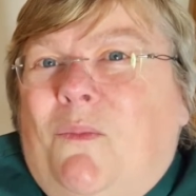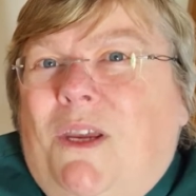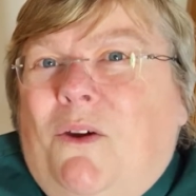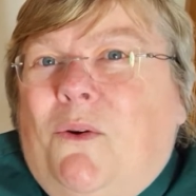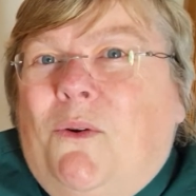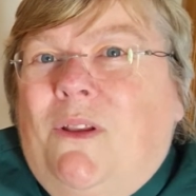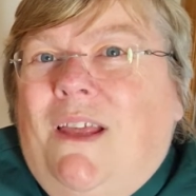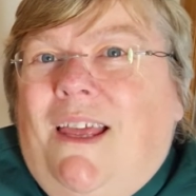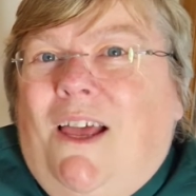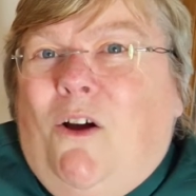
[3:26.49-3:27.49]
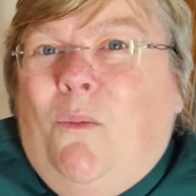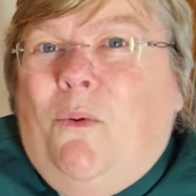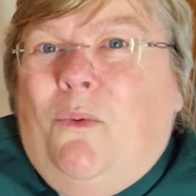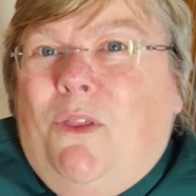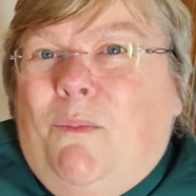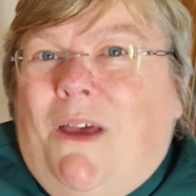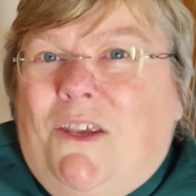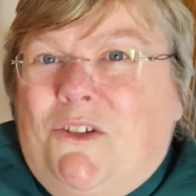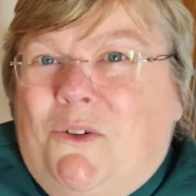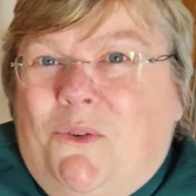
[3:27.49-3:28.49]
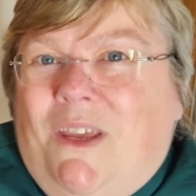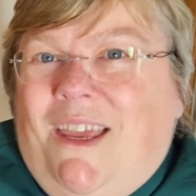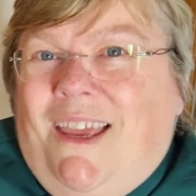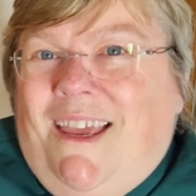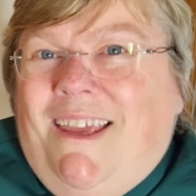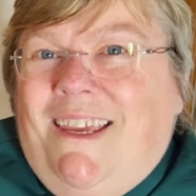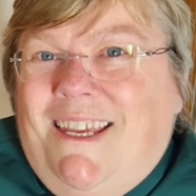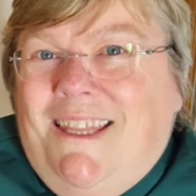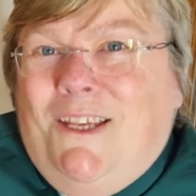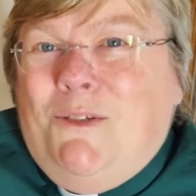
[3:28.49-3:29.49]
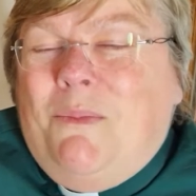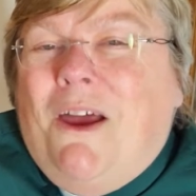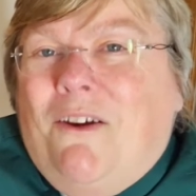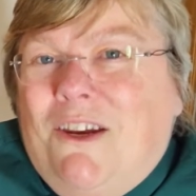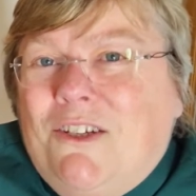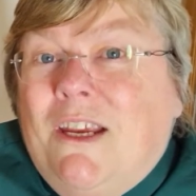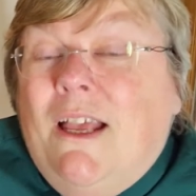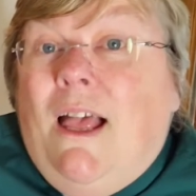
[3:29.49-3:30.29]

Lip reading: We all help with the pastoral care in this parish.